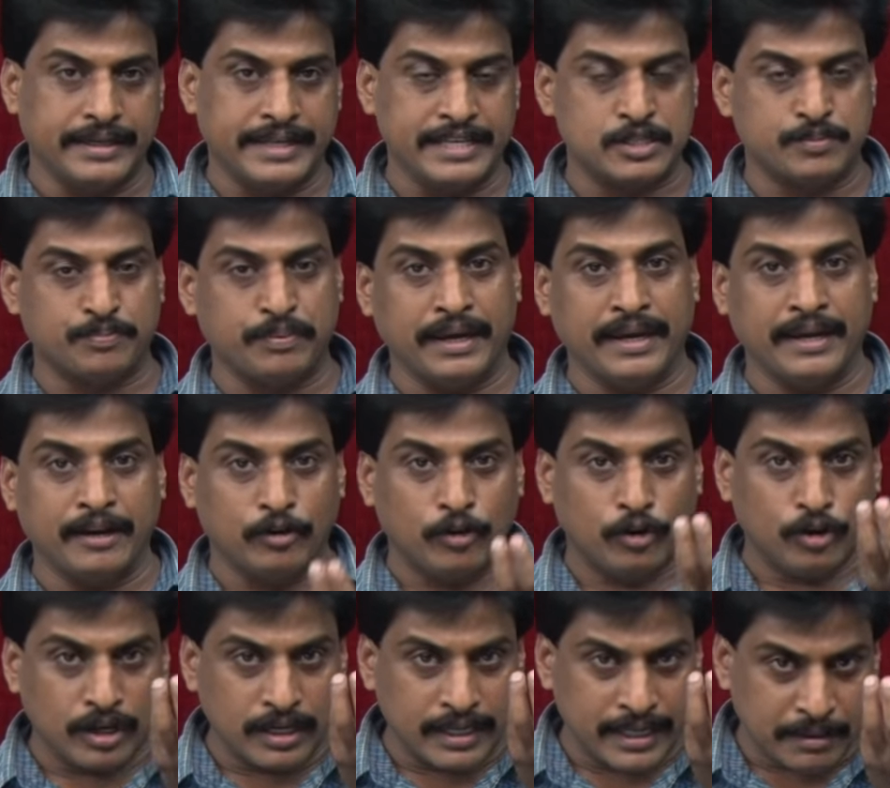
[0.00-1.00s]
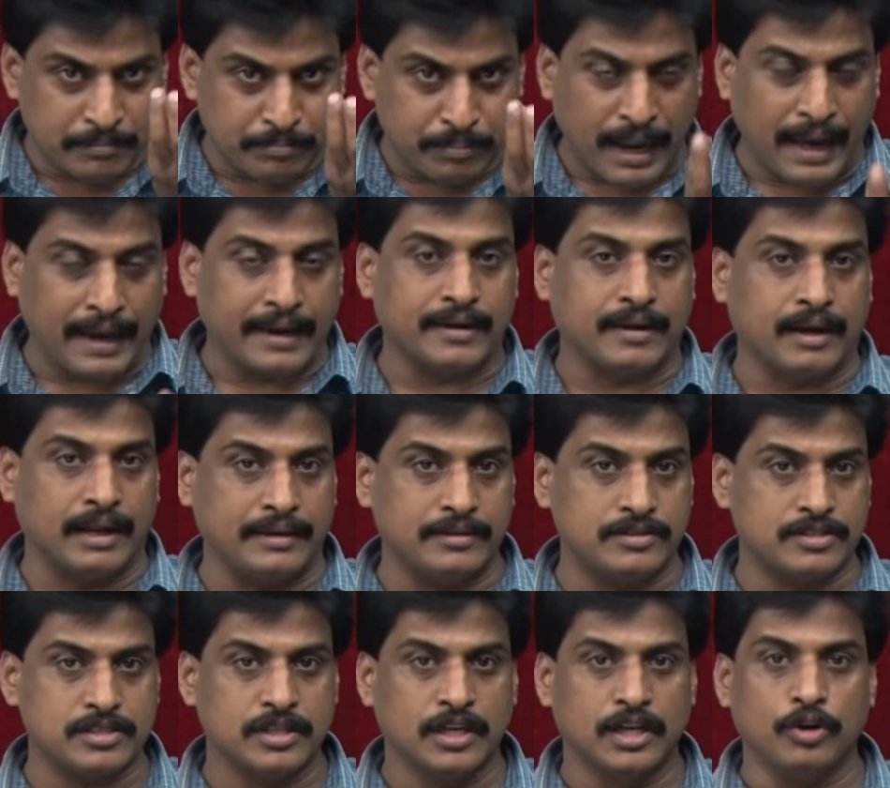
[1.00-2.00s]
displaying only blank
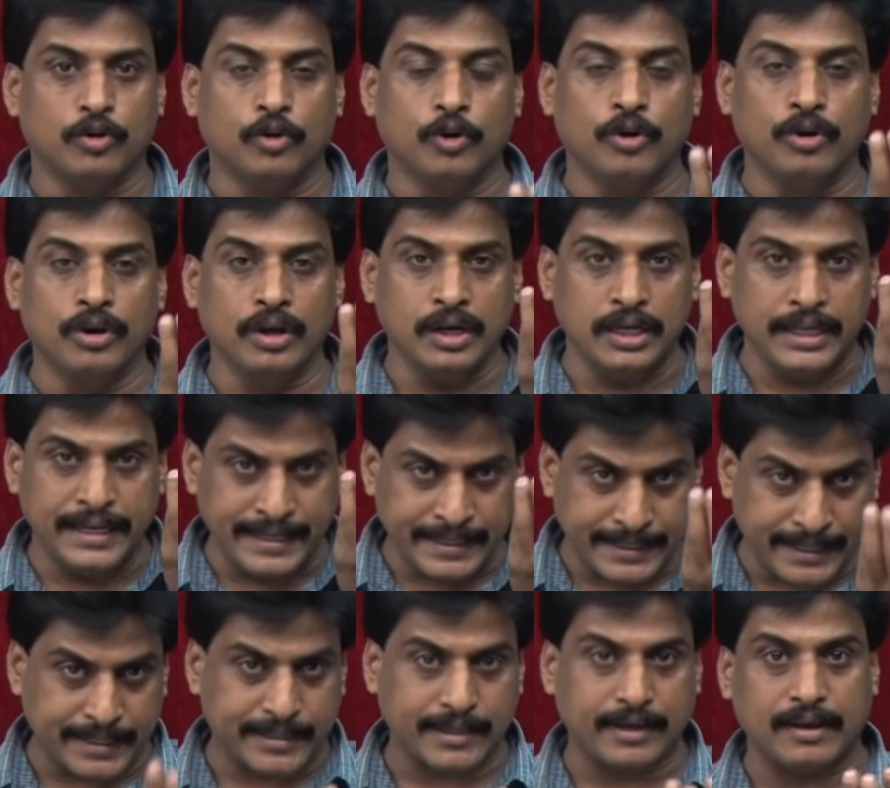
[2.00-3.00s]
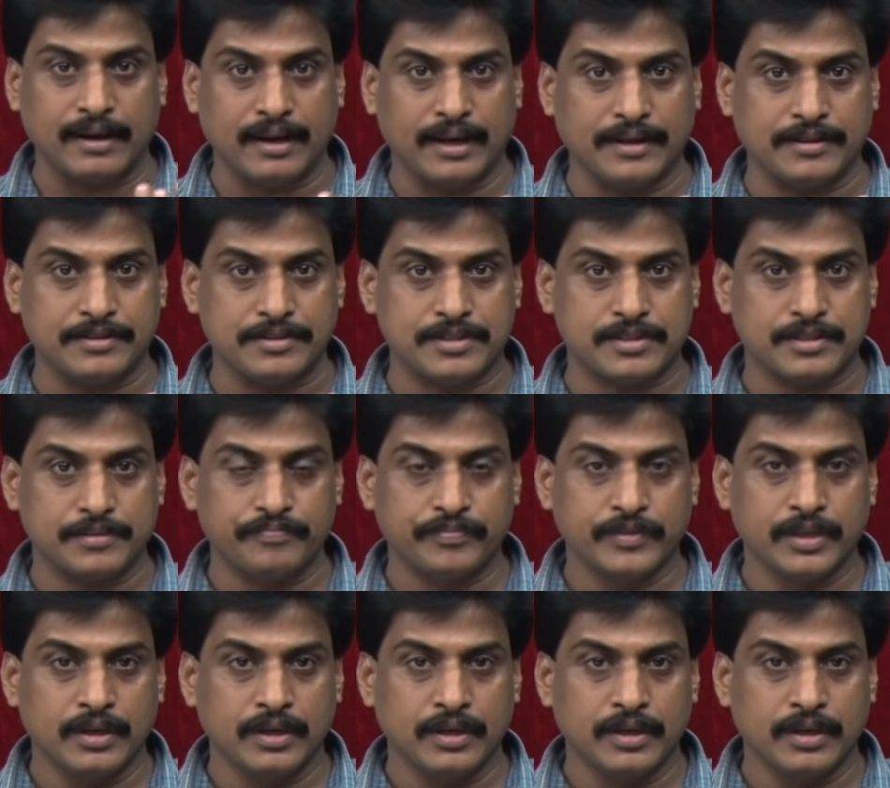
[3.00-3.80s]
lines, only data lines.